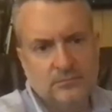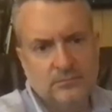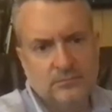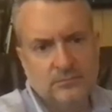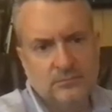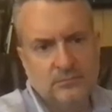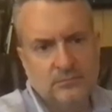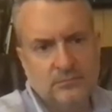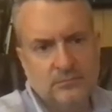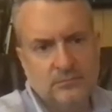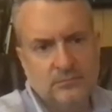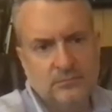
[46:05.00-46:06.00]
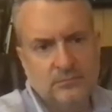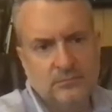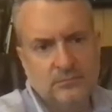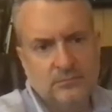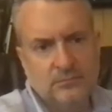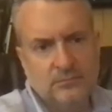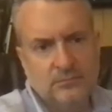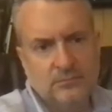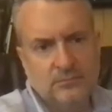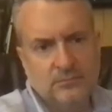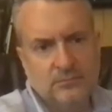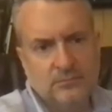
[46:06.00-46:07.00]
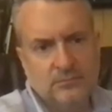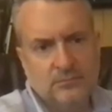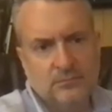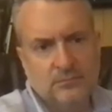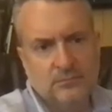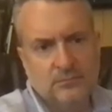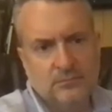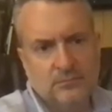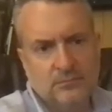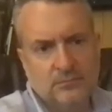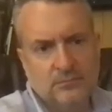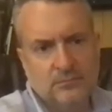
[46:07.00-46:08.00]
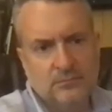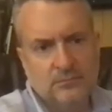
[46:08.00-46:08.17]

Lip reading: (silent)